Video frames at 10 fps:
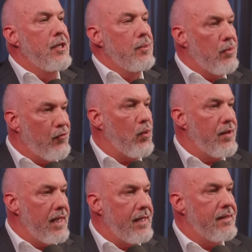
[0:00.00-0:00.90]
before
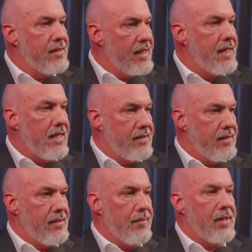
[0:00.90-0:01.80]
they can say yes to
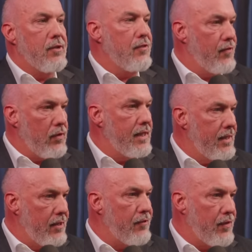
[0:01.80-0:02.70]
something or fully,
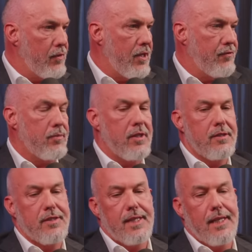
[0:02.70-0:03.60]
you know, feel comfortable
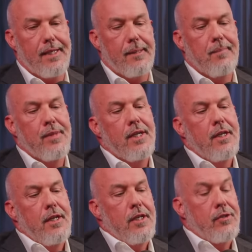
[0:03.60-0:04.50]
understanding it.
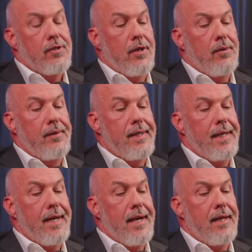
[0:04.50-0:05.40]
So
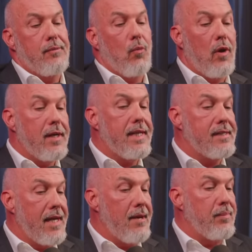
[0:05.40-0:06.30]
one
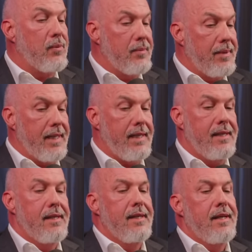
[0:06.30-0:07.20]
example would be,
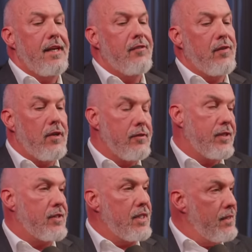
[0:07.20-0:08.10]
if all of a
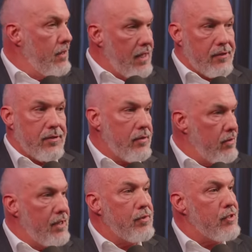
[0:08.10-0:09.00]
sudden the electrical
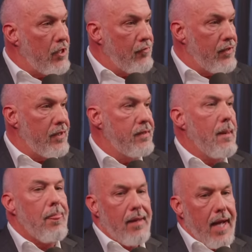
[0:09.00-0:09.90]
grid was over,
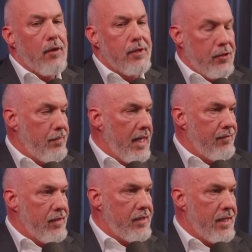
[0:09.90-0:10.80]
how would you pay
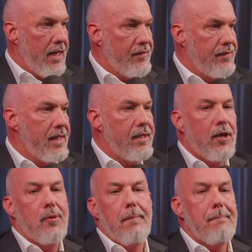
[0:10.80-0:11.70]
for stuff? And
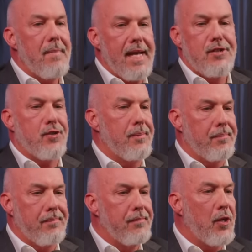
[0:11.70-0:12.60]
no major,
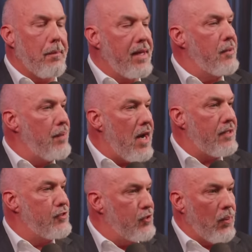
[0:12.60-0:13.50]
you know, big
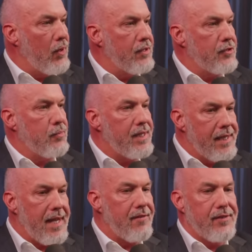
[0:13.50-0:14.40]
box stores would
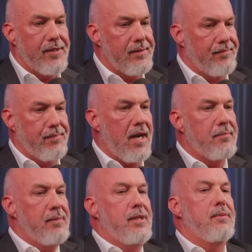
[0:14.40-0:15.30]
never
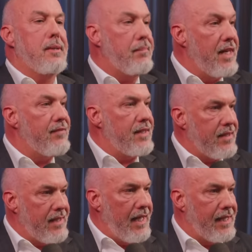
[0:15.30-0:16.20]
probably be able to pivot to
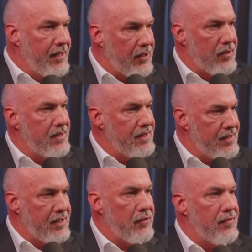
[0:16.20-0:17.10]
taking gold and
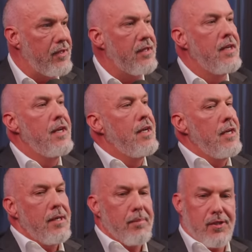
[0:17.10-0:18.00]
silver.
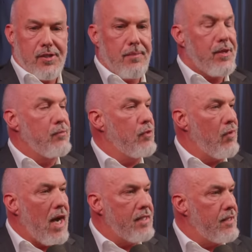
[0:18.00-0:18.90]
But something would
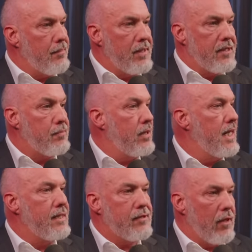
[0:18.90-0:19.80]
rise up in its
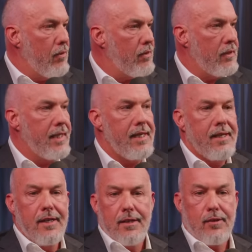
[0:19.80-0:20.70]
place locally,
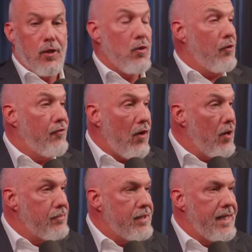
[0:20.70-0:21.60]
the local
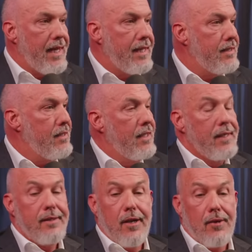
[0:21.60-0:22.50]
farm stand.
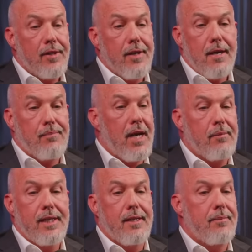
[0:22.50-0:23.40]
No, you're not
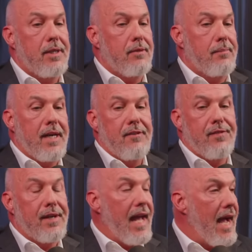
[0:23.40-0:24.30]
probably going to be able to pay
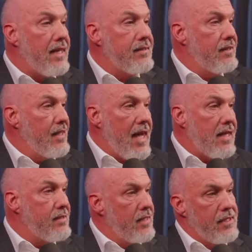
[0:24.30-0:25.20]
for gas at the
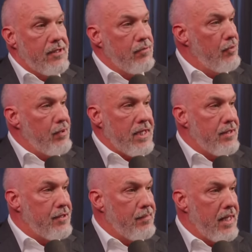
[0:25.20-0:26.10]
gas station with
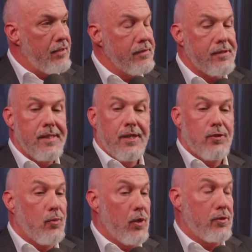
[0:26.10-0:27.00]
precious metals.
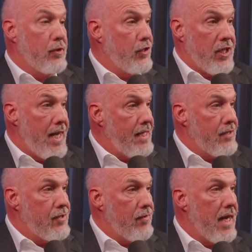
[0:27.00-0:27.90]
The world would
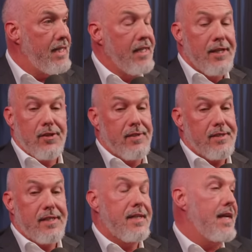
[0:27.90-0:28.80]
change, right? There
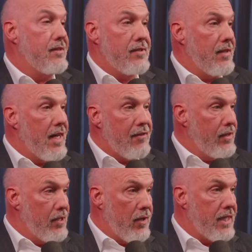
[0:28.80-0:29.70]
isn't an answer to
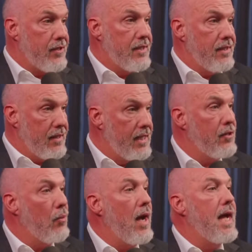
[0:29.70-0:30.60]
every question in
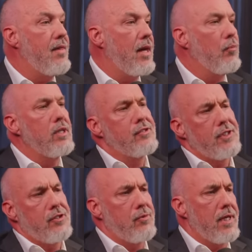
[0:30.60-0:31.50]
the way that what
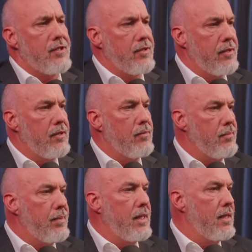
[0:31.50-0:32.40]
situation could we
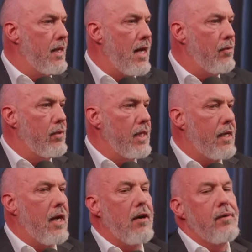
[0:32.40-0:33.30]
be in and how will it
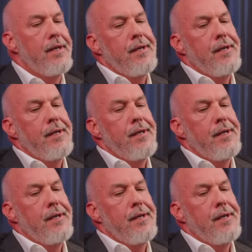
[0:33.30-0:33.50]
go?